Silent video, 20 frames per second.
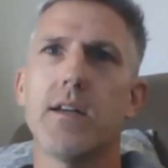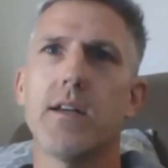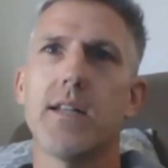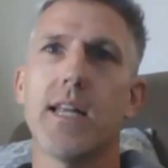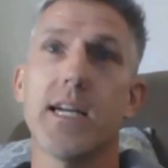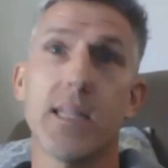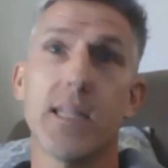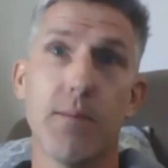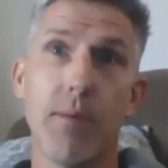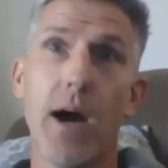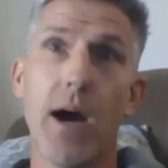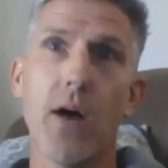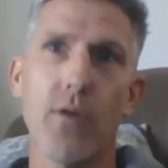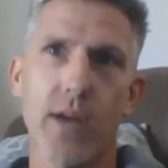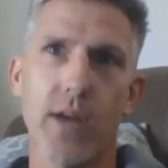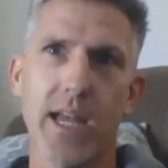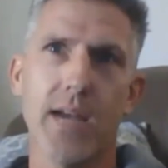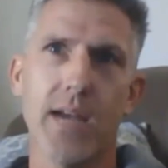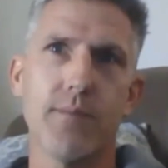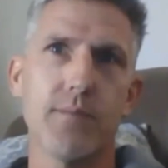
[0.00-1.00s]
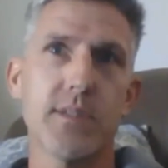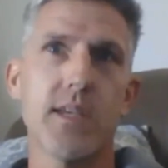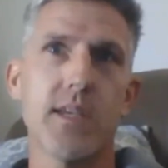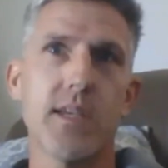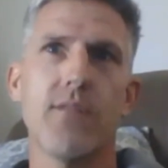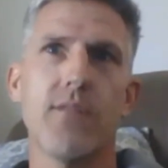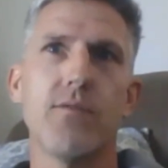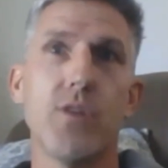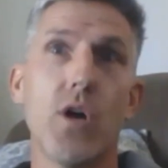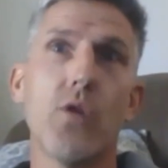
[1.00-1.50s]
like the Power Games,
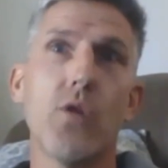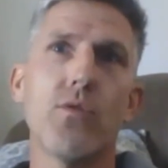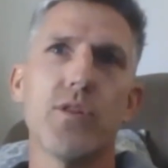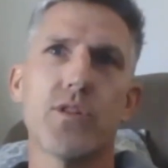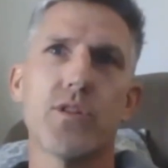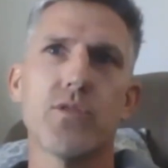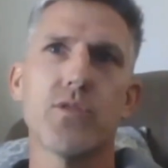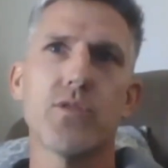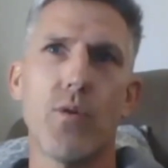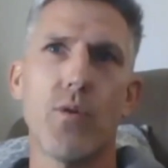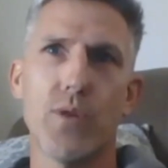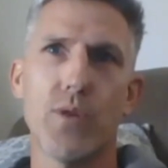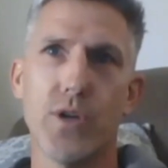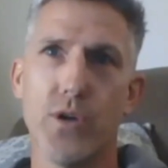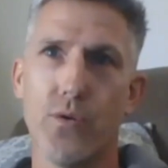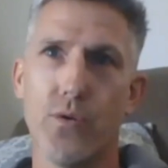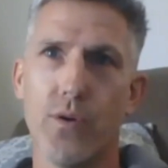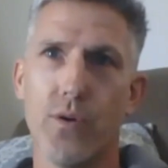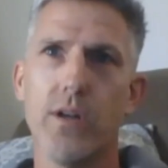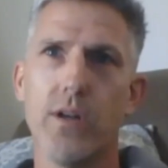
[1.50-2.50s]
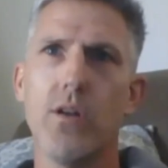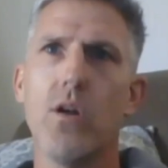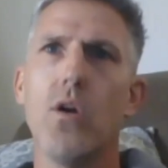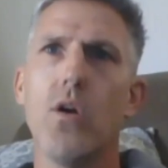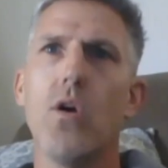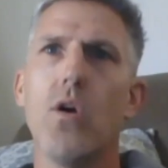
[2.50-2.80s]
have noticed what we're doing,